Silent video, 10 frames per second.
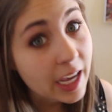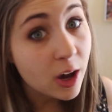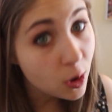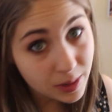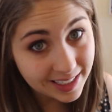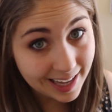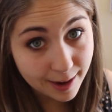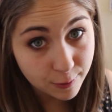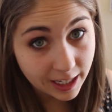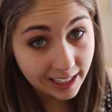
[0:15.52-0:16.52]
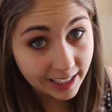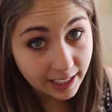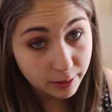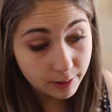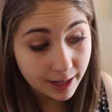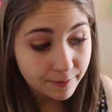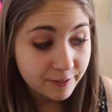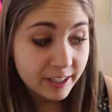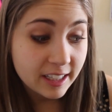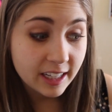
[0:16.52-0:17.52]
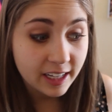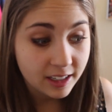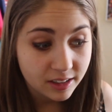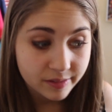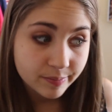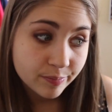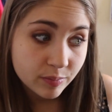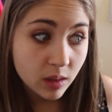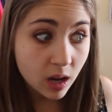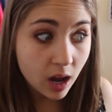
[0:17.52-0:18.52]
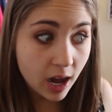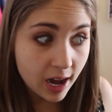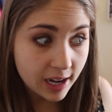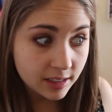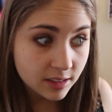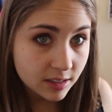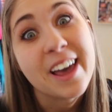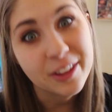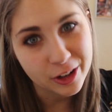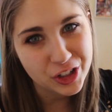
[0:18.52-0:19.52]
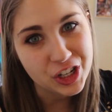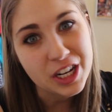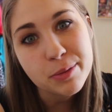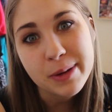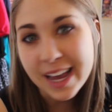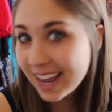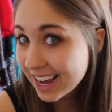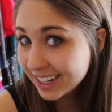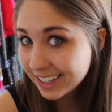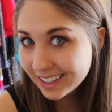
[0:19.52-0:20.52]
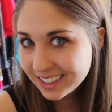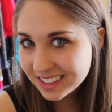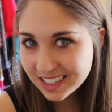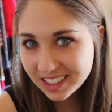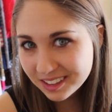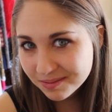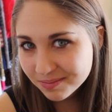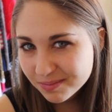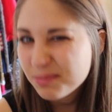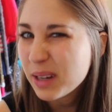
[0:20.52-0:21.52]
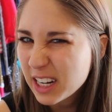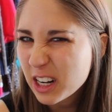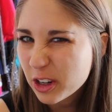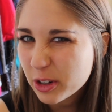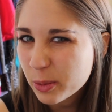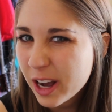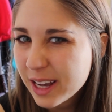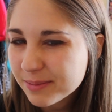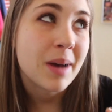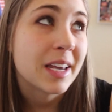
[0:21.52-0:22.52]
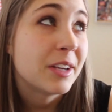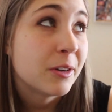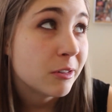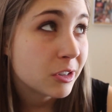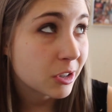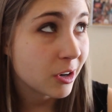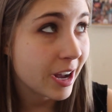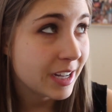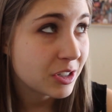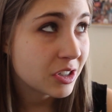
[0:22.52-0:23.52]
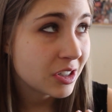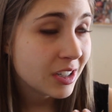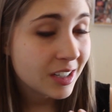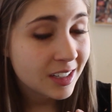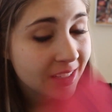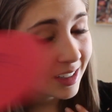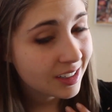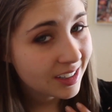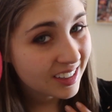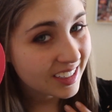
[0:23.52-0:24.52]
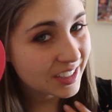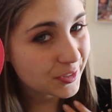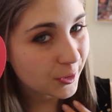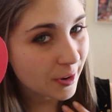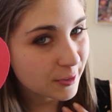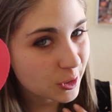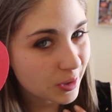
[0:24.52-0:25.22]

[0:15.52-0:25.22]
They always have what I need when I'm feeling hot, and they're cheap and easy, but in a good way. My huge crush is Forever